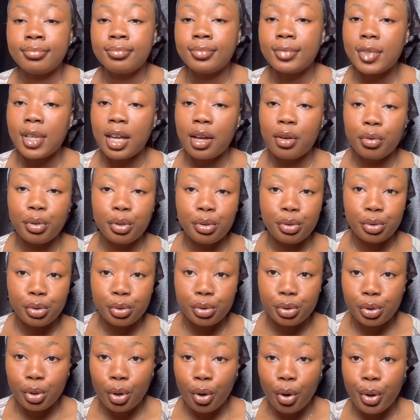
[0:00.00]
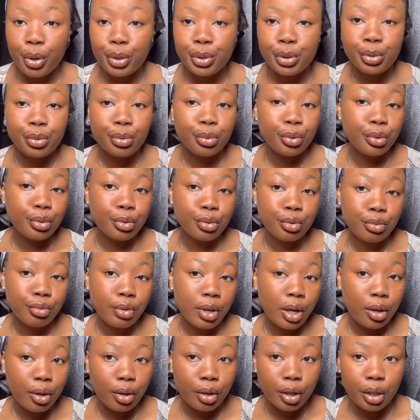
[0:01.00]
you are going to church, you want to
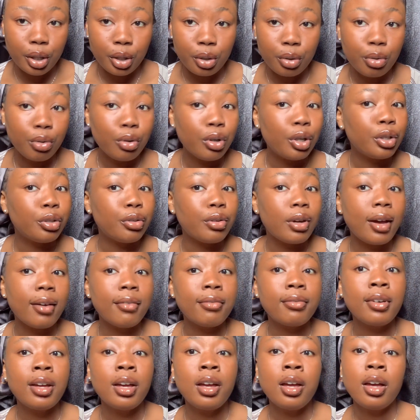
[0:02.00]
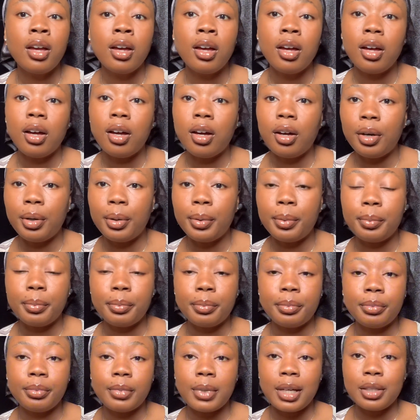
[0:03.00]
wear your heel, or you have
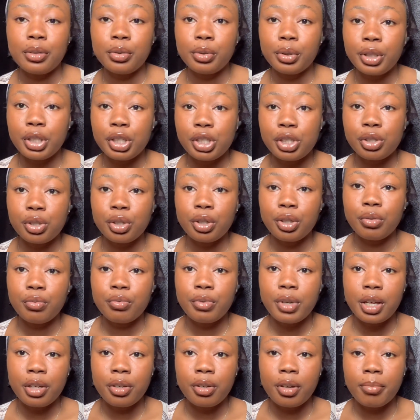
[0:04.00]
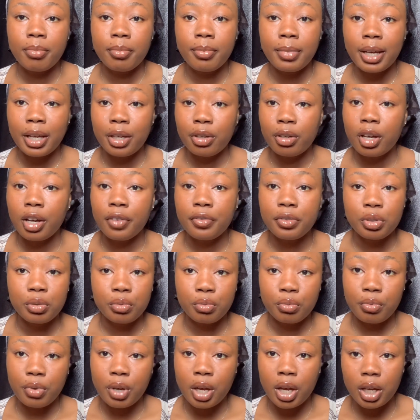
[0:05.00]
um an occasion where you, by you have
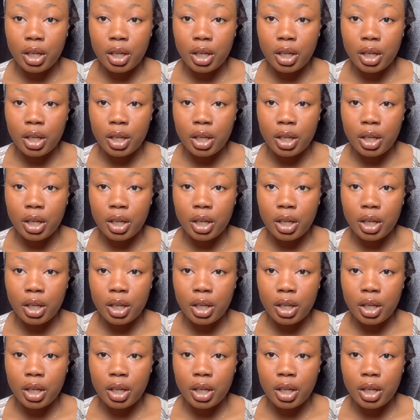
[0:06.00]
to wear